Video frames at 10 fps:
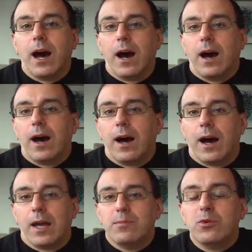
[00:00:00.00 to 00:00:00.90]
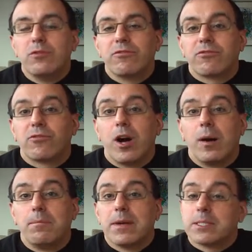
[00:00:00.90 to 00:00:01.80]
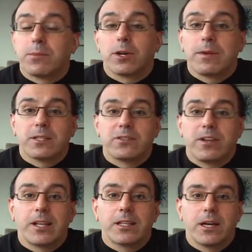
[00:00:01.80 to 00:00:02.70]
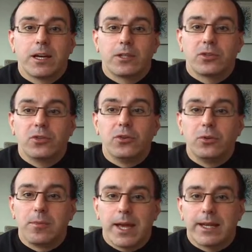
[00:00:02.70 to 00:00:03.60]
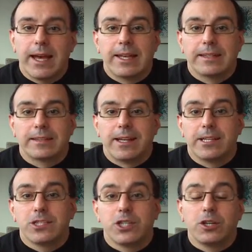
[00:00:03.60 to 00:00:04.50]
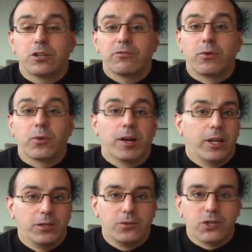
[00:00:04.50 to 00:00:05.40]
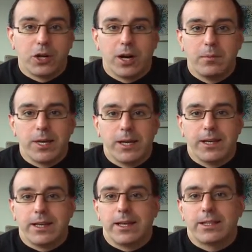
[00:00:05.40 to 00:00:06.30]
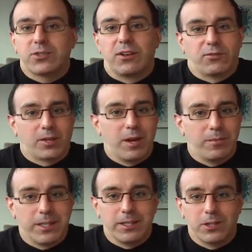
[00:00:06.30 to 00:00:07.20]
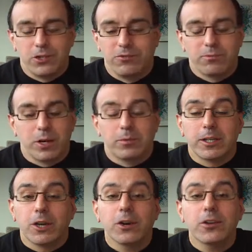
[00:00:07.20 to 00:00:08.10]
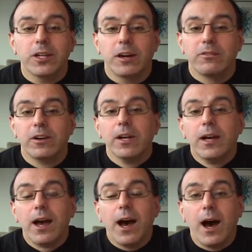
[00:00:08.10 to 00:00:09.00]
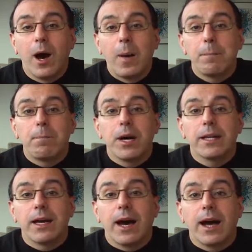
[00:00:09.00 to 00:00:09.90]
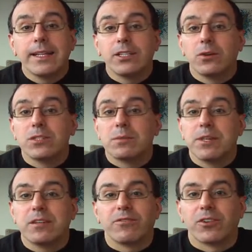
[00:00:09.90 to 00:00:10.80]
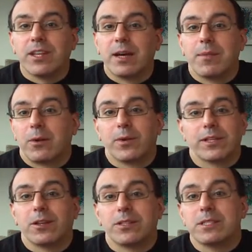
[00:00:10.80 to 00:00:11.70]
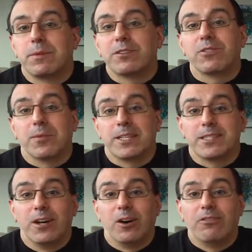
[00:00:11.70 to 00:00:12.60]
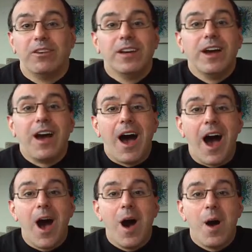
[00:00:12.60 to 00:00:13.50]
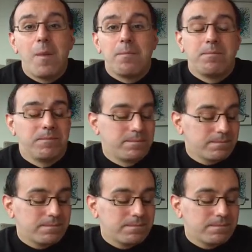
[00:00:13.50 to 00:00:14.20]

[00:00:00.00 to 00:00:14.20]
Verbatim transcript: Uh, I moved from Pittsburgh, Pennsylvania to Manhattan last year for a new job at a software company that you've probably heard of, um, but I don't speak for them. I really only speak for myself. Um,